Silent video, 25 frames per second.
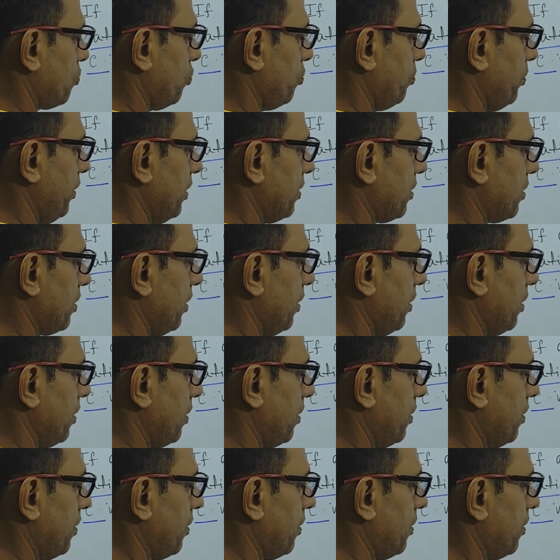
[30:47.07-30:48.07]
2BC
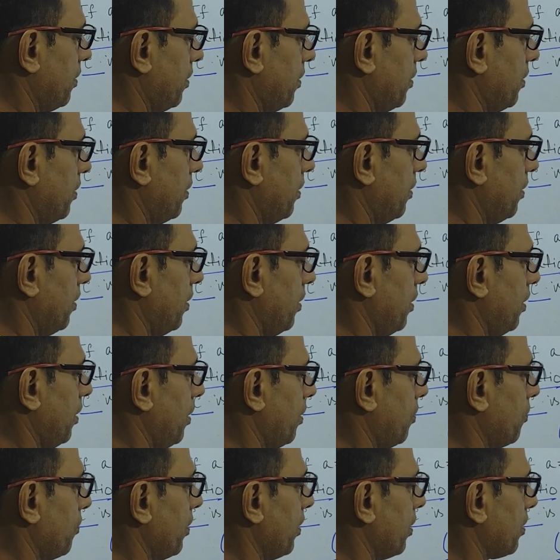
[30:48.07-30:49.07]

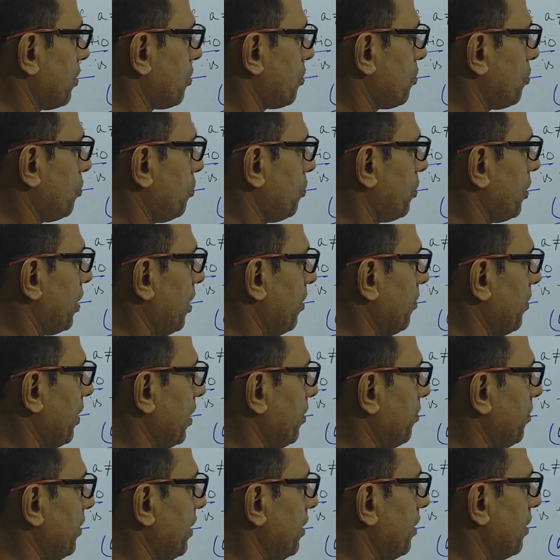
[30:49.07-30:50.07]
equals to A
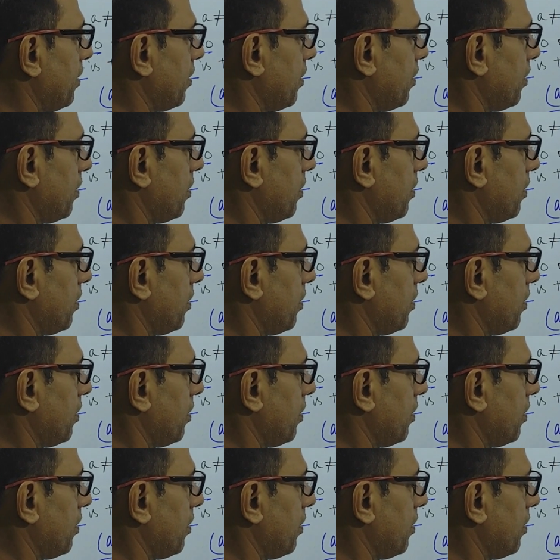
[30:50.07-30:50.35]
by B.